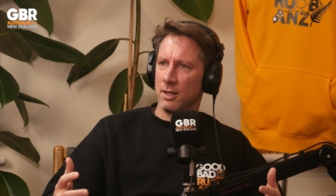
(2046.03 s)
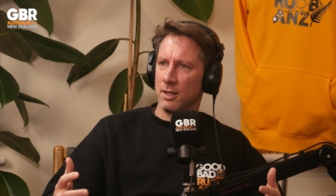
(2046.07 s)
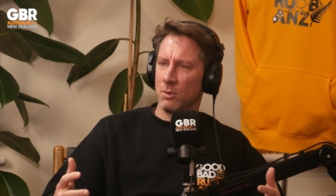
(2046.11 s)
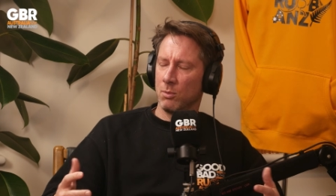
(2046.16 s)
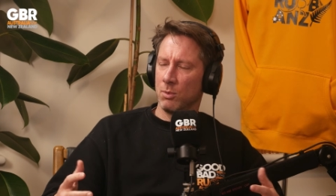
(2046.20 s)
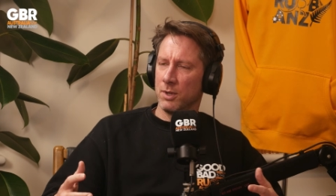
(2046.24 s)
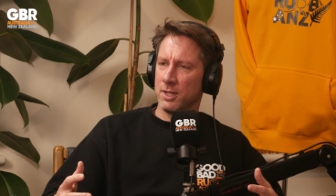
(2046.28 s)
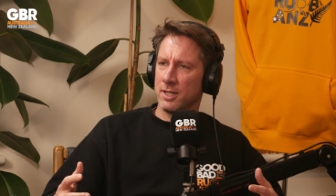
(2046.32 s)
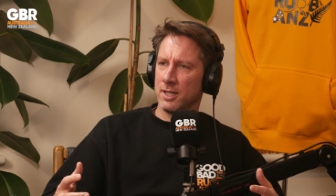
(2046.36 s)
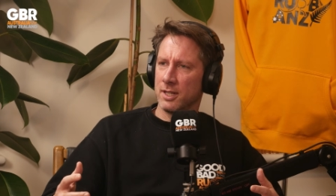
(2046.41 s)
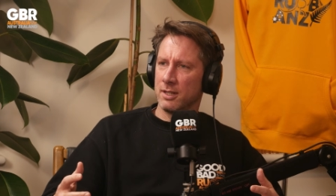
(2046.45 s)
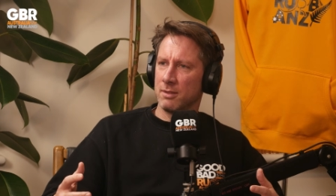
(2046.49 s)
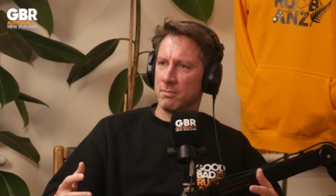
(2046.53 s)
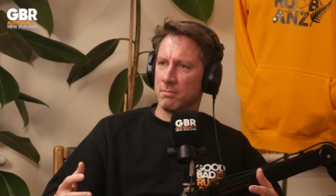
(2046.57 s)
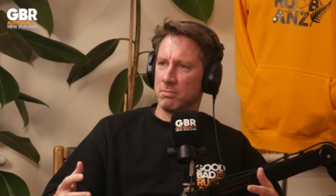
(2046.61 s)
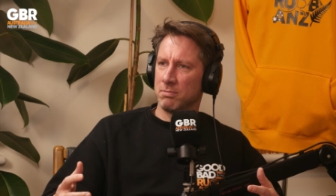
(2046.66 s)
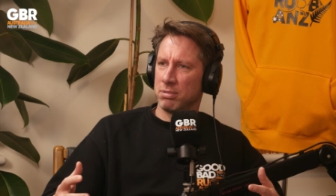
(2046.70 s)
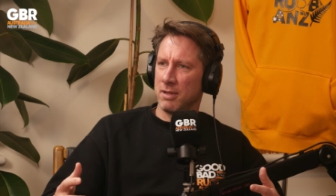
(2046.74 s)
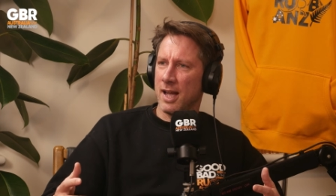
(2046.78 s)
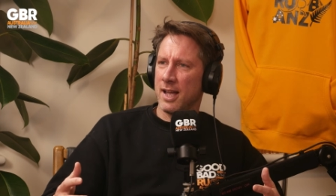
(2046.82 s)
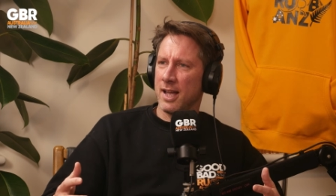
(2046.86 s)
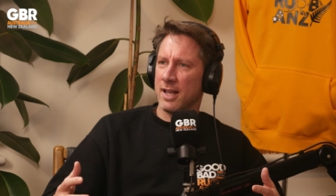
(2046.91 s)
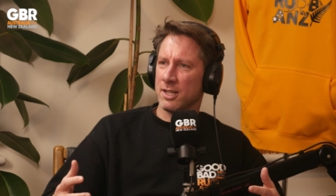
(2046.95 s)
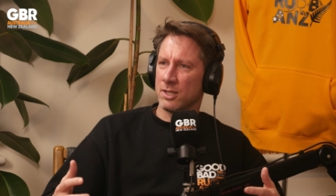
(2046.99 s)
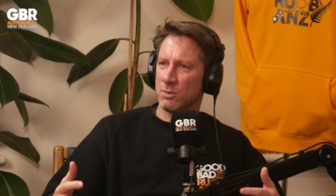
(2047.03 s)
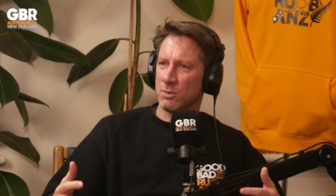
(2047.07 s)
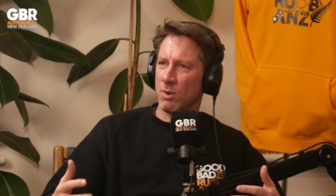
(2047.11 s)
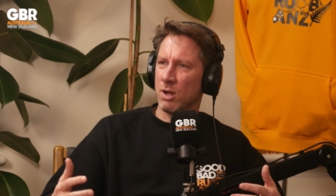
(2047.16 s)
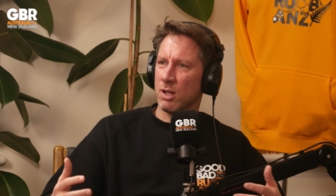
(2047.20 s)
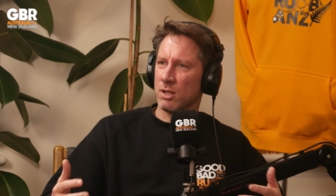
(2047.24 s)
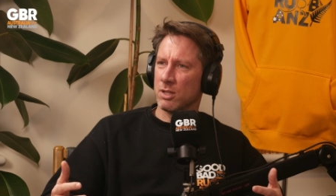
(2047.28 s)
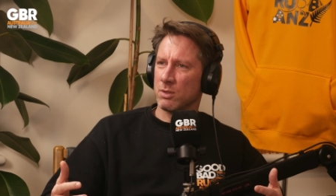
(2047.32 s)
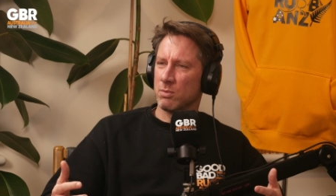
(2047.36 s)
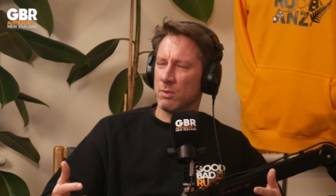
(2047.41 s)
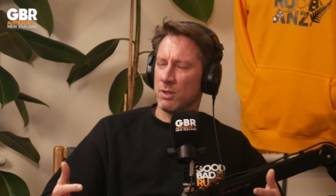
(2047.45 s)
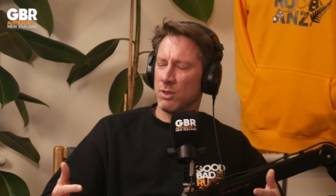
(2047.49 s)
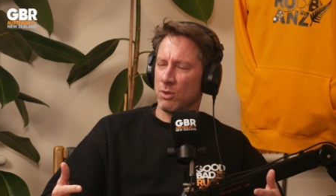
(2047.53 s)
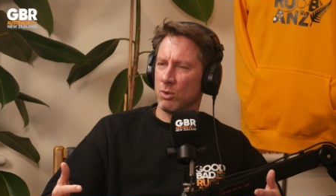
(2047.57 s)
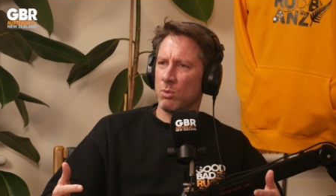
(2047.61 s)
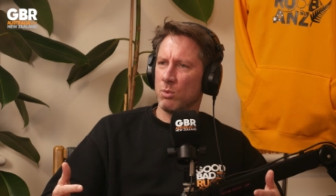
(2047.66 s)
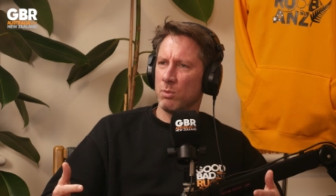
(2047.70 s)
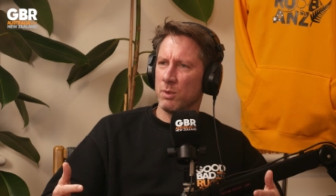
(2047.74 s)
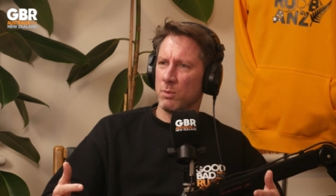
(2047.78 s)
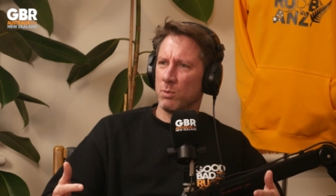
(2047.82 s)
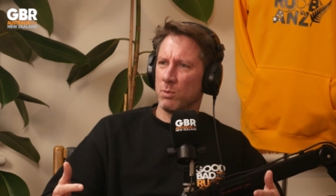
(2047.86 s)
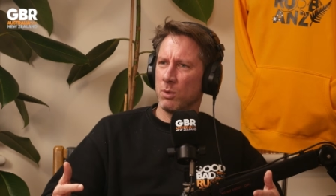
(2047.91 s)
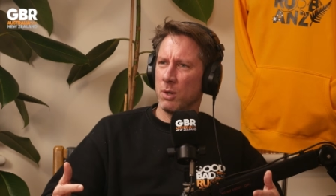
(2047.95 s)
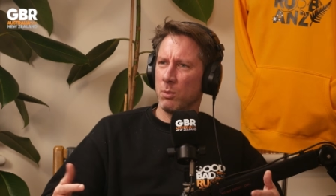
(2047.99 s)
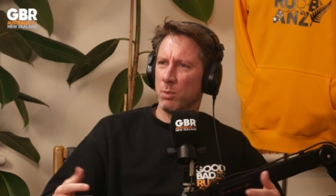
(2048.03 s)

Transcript: we didn't play as well as we thought we were?